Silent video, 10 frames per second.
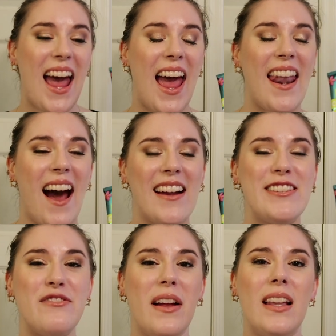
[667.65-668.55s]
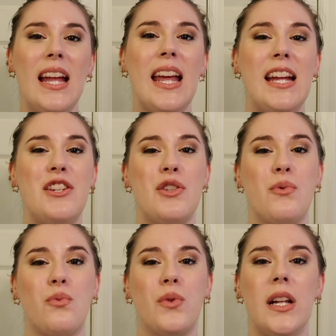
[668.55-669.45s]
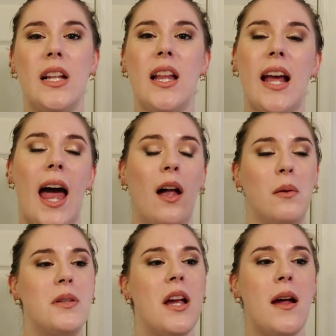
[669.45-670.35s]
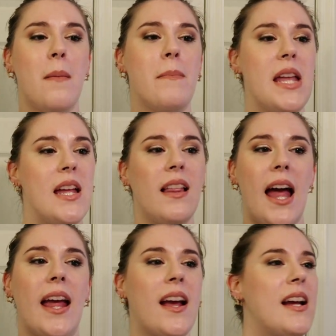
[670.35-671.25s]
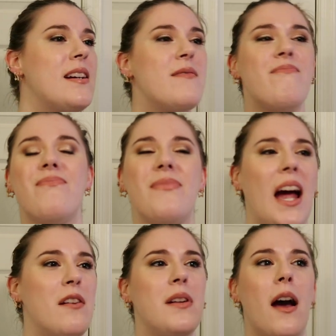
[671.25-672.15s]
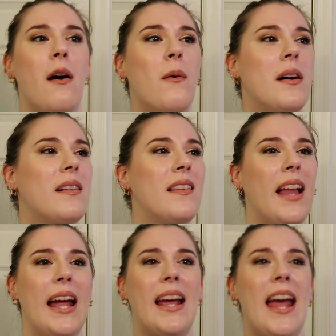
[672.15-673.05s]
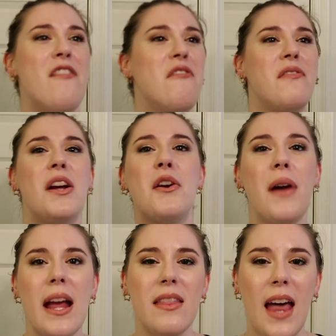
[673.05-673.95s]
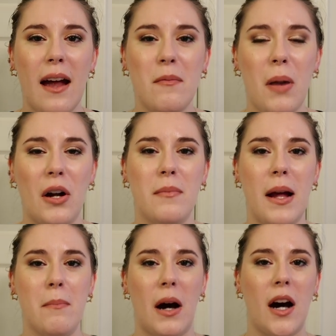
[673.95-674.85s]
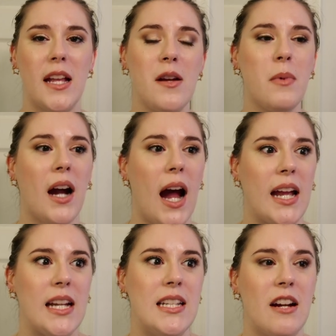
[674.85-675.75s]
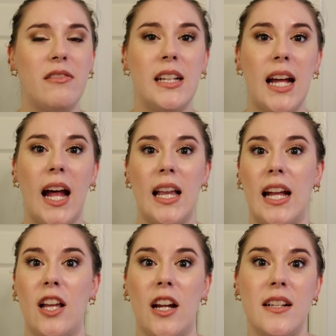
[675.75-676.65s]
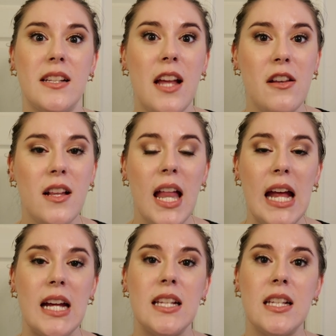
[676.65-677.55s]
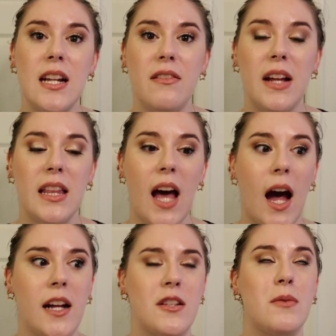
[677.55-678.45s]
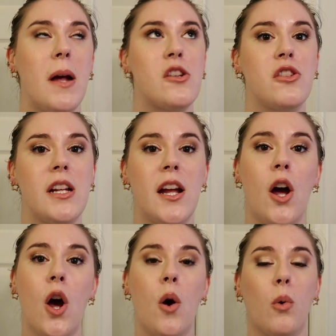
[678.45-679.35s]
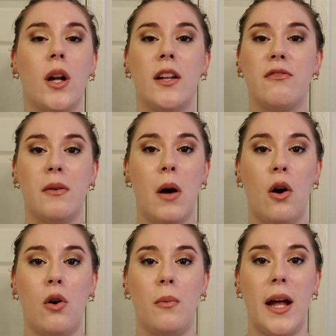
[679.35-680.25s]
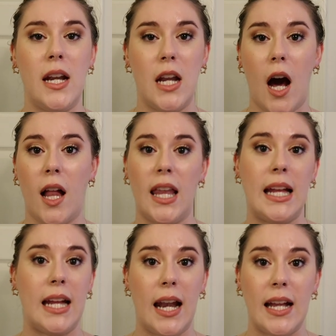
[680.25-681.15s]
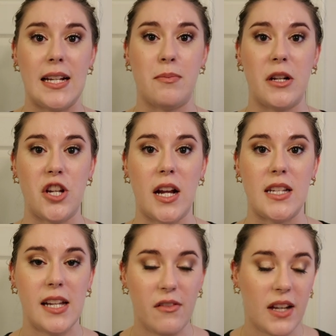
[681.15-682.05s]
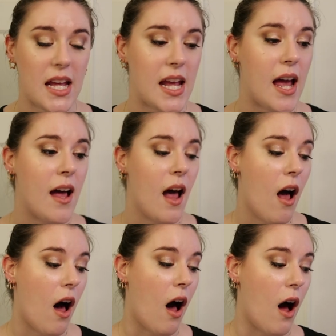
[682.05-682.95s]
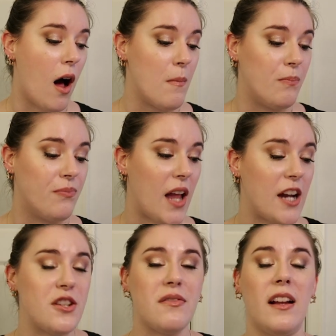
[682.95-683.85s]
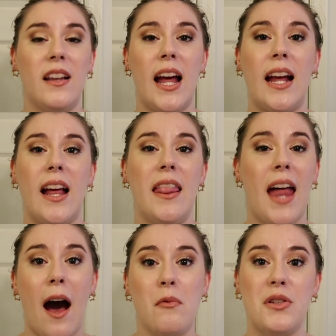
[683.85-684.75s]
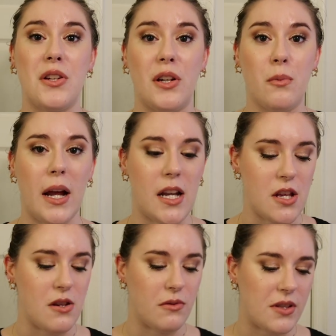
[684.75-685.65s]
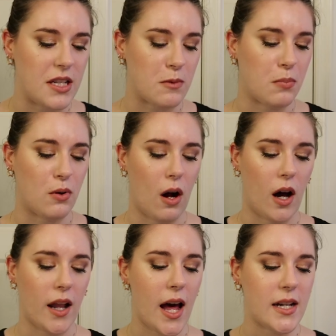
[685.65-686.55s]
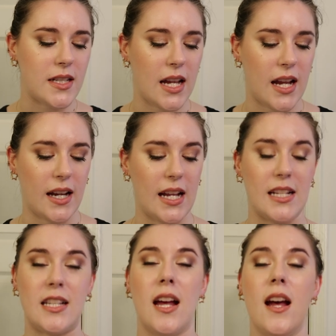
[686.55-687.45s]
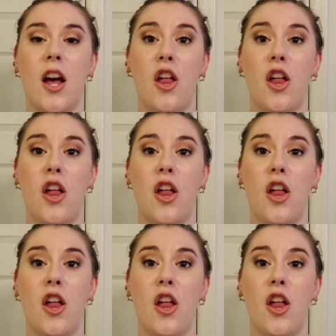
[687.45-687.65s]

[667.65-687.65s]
And I just felt like it just really like helped me like, I don't know, like invigorate that part of my body where I can definitely get like a lot of cellulite and stuff like that, especially working from home and not like getting as much activity um, I just felt like that was a good way to use this product and it's